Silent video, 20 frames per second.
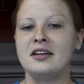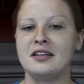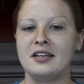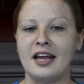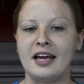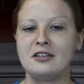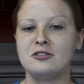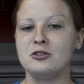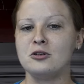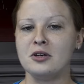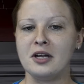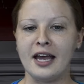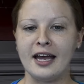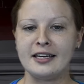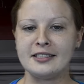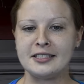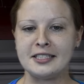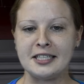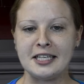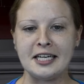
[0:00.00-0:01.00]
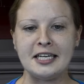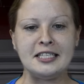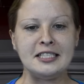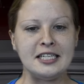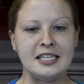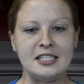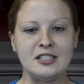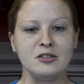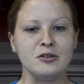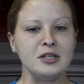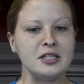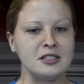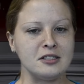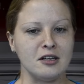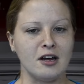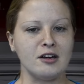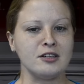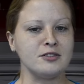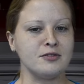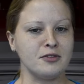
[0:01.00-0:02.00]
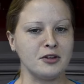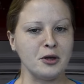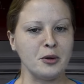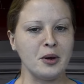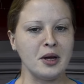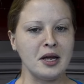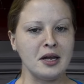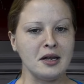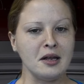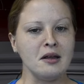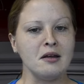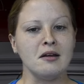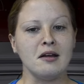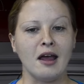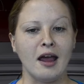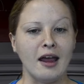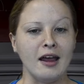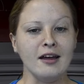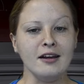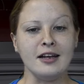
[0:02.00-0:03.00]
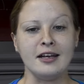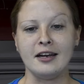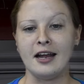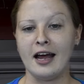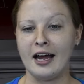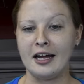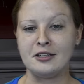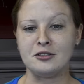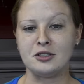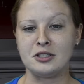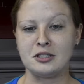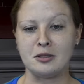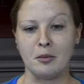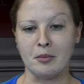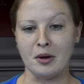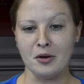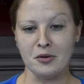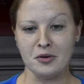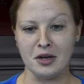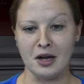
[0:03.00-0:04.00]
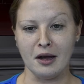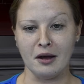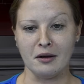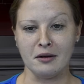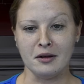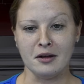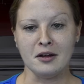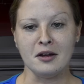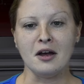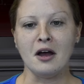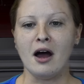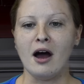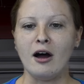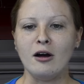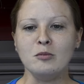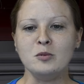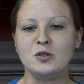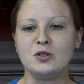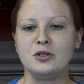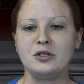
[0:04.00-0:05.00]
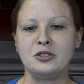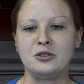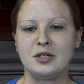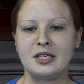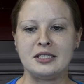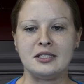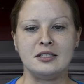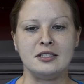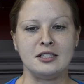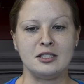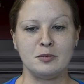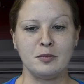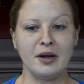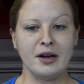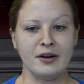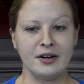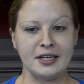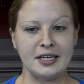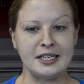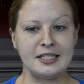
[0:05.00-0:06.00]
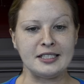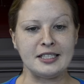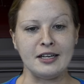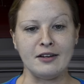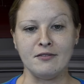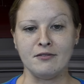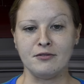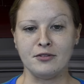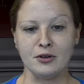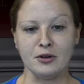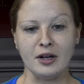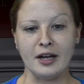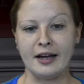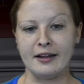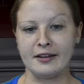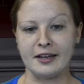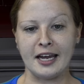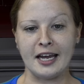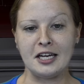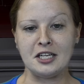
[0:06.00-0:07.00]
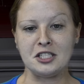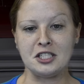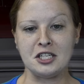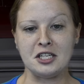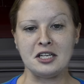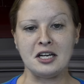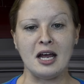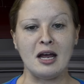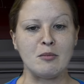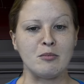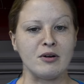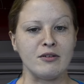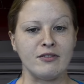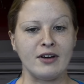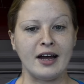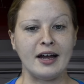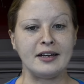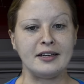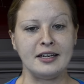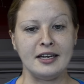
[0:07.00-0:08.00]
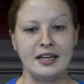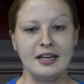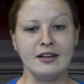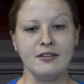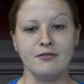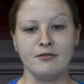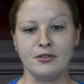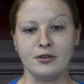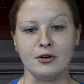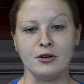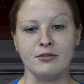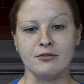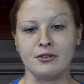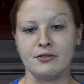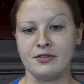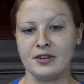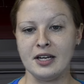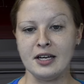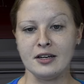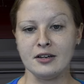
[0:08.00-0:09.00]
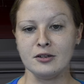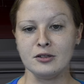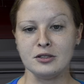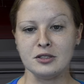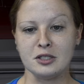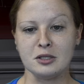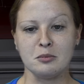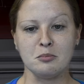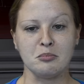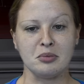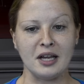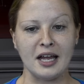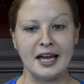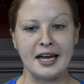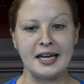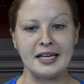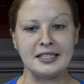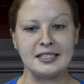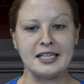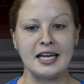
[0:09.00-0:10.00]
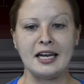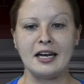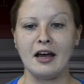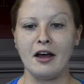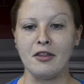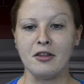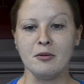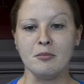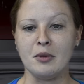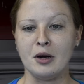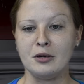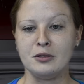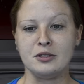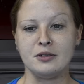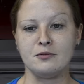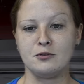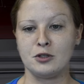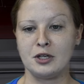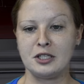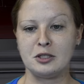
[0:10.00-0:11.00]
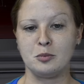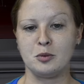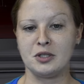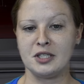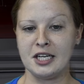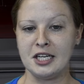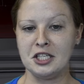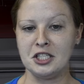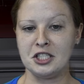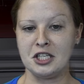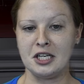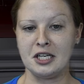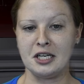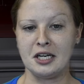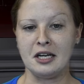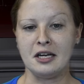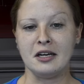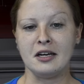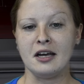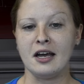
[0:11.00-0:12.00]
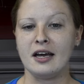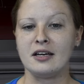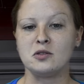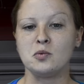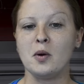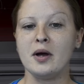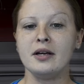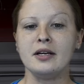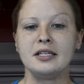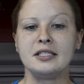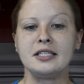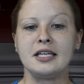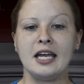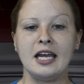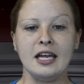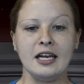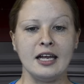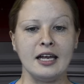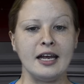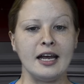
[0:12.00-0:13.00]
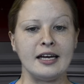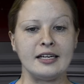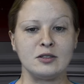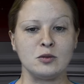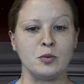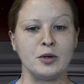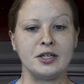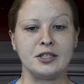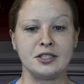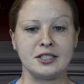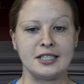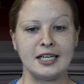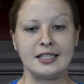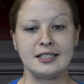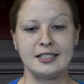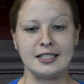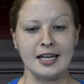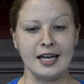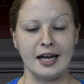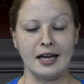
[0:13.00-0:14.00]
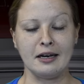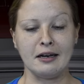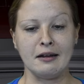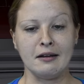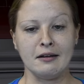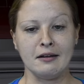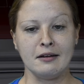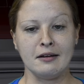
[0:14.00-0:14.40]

natural gasoline, diesel exhaust fluid, and anhydrous ammonia, hopes to address disparities in fuel allocation and provide needed fuel for vehicles, planes, and other modes of transportation, as well as heating as winter sets in.